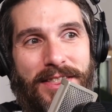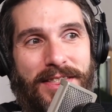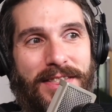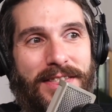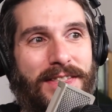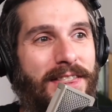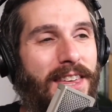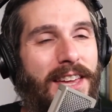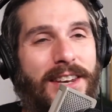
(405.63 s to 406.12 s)

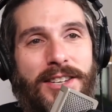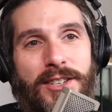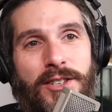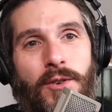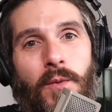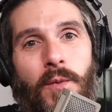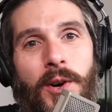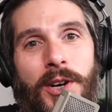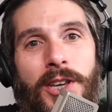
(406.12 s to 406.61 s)
then,
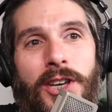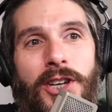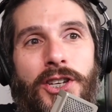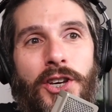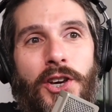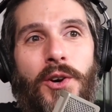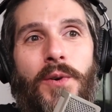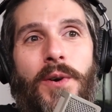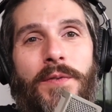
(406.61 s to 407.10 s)
so what do you
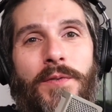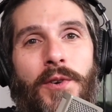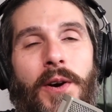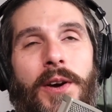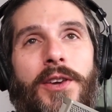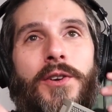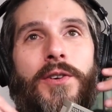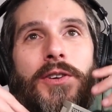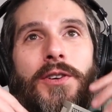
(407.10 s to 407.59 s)
do if
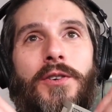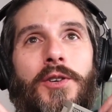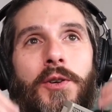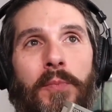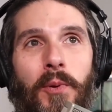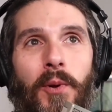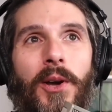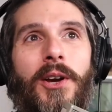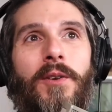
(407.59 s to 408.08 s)
you
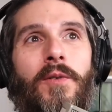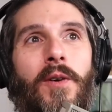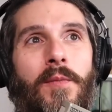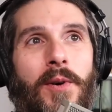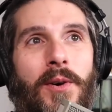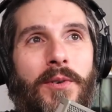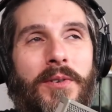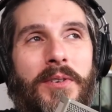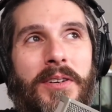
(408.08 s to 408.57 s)
deploy a
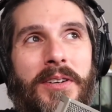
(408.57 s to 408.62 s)
remote